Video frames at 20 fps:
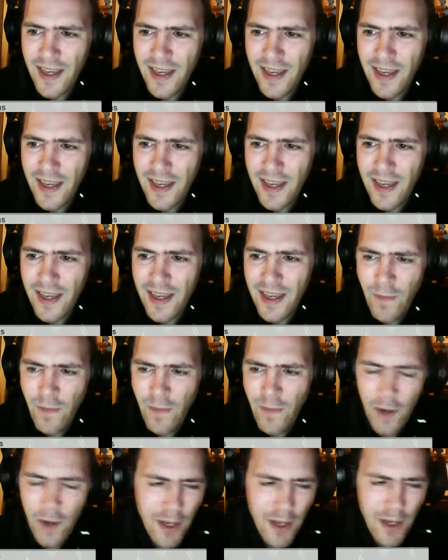by the
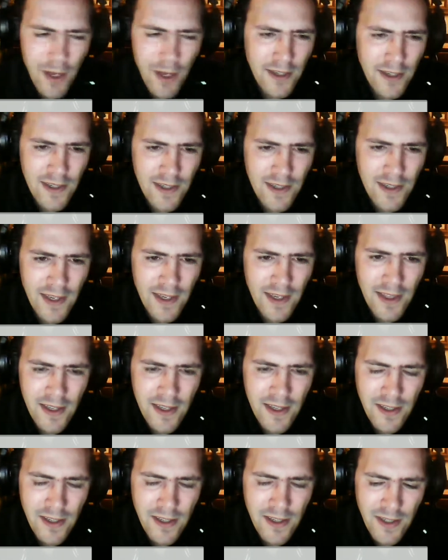fireplace, in
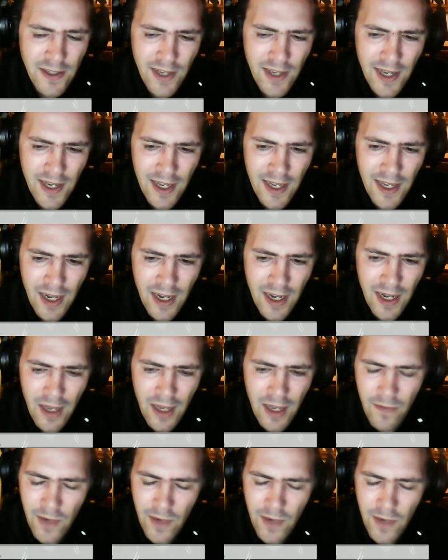this
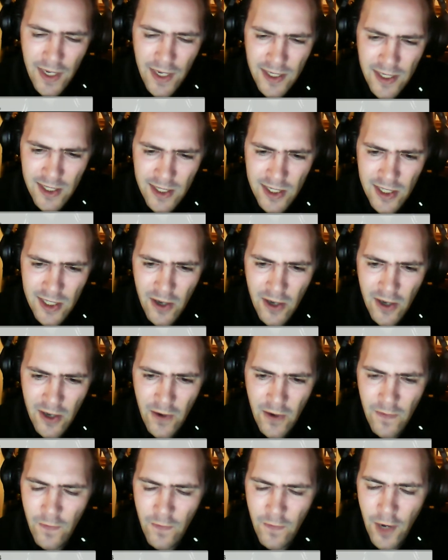lovely
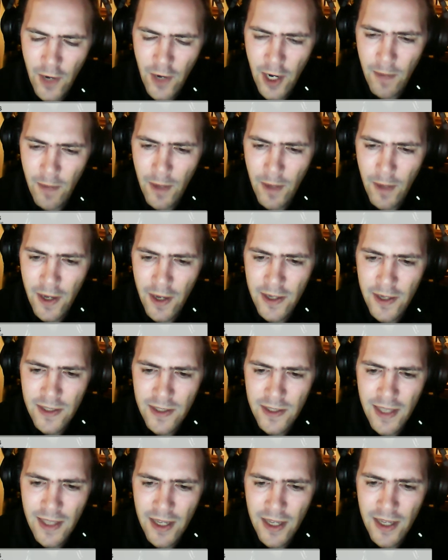stone
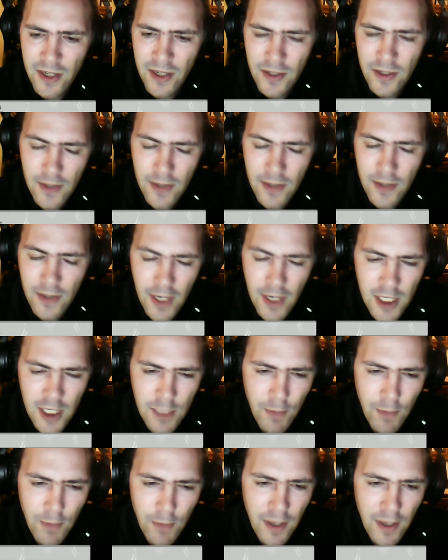fireplace that just
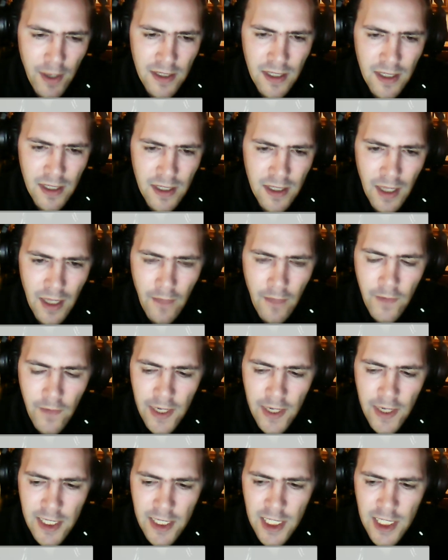spread this
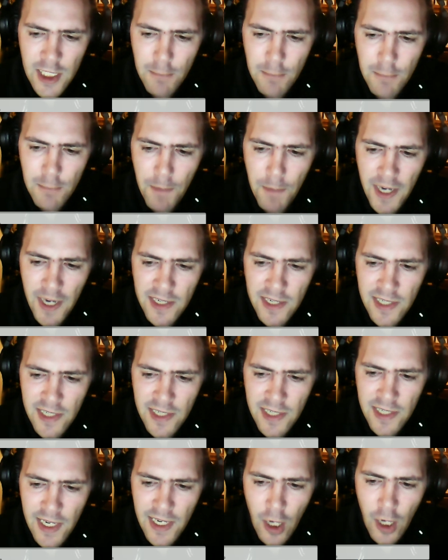lovely
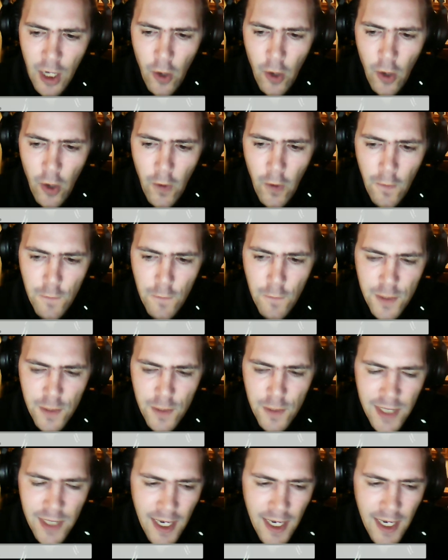spicy clove
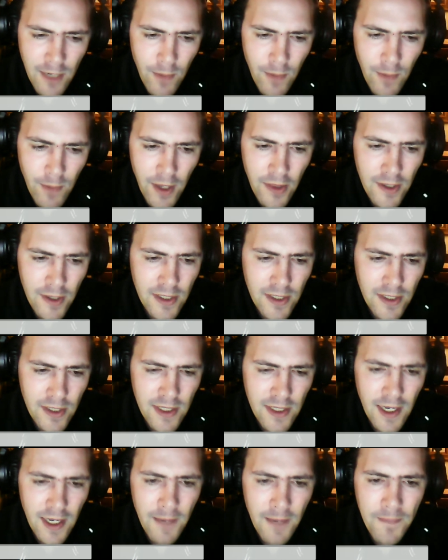scent, where
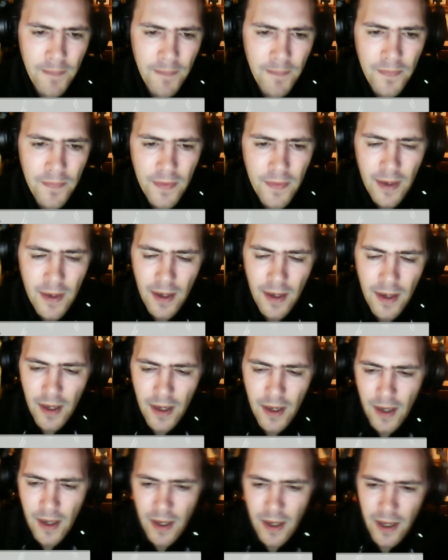there's a
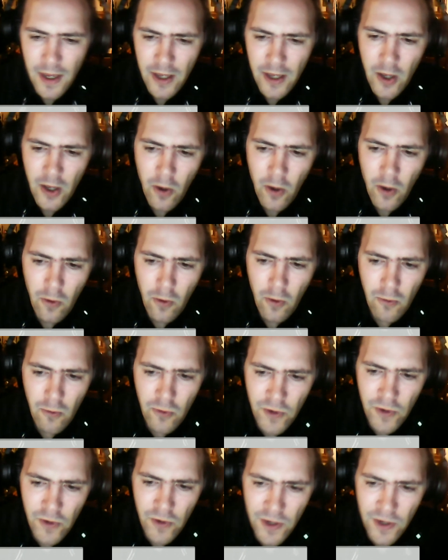
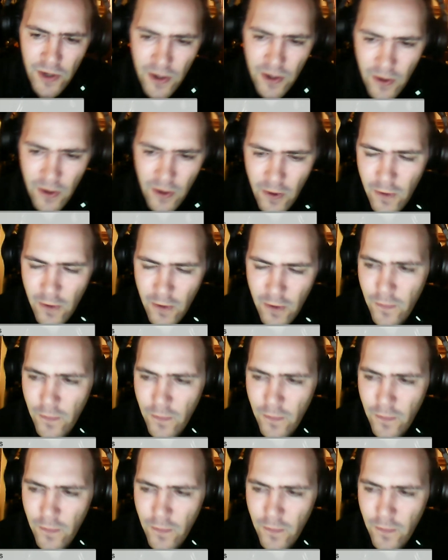cauldron of